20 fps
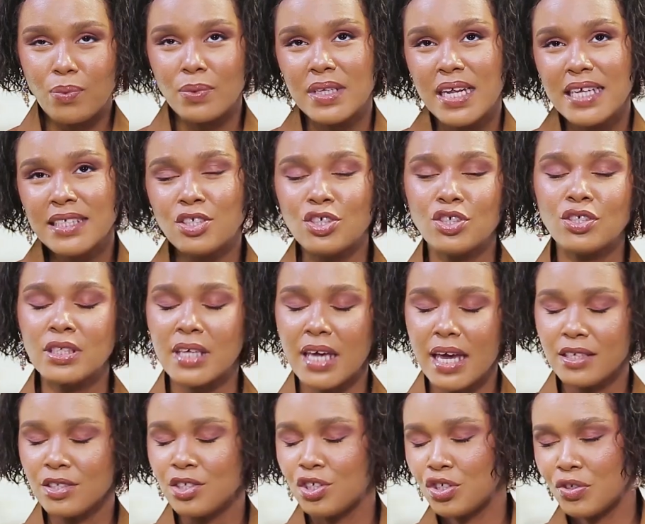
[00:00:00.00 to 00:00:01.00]
Let's just
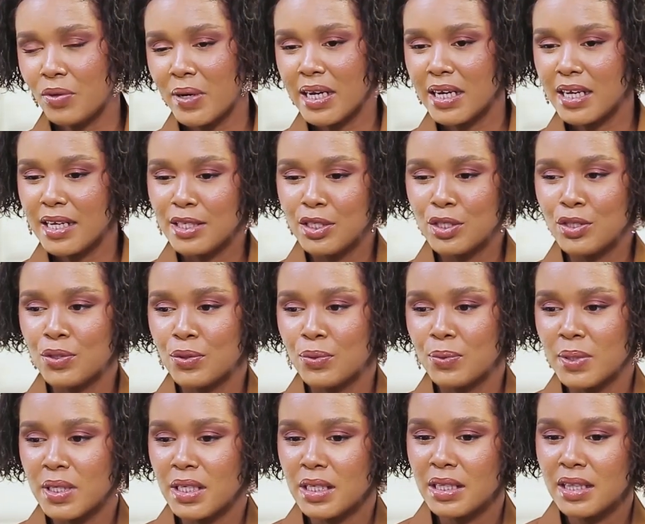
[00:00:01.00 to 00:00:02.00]
get straight
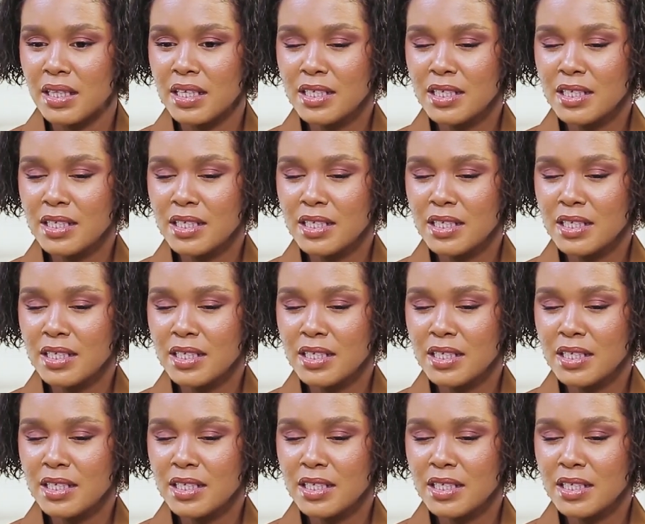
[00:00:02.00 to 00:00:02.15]
into it.